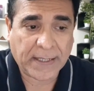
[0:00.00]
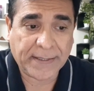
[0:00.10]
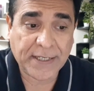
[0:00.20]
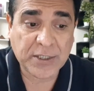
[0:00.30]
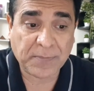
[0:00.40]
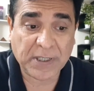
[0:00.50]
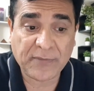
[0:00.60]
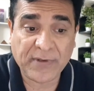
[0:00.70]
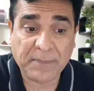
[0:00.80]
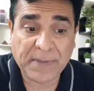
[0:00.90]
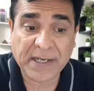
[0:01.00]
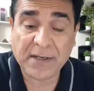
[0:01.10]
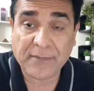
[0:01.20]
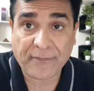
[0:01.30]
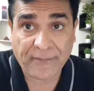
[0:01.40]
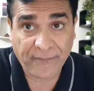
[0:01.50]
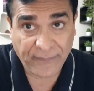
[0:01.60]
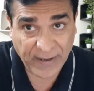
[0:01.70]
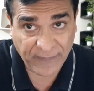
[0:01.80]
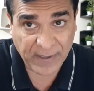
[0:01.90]
This month will bring
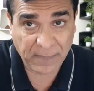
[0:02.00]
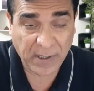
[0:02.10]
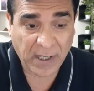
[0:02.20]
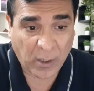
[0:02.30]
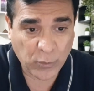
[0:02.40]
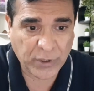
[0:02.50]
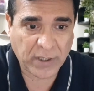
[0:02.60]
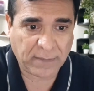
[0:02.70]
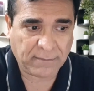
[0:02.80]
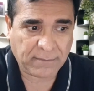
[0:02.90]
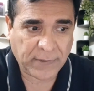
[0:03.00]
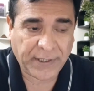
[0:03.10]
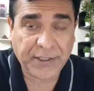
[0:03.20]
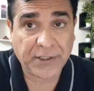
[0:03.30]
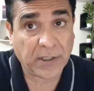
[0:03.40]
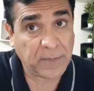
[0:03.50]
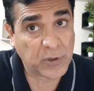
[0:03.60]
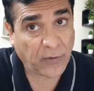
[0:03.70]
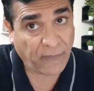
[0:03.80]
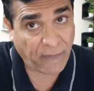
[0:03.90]
favorable outcome in terms
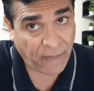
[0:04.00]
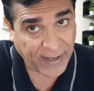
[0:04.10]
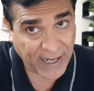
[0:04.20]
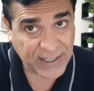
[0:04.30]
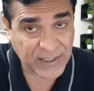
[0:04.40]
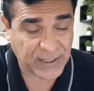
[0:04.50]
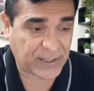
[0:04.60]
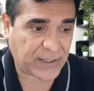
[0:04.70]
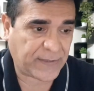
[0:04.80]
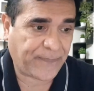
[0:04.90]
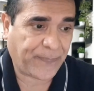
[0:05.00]
of finances.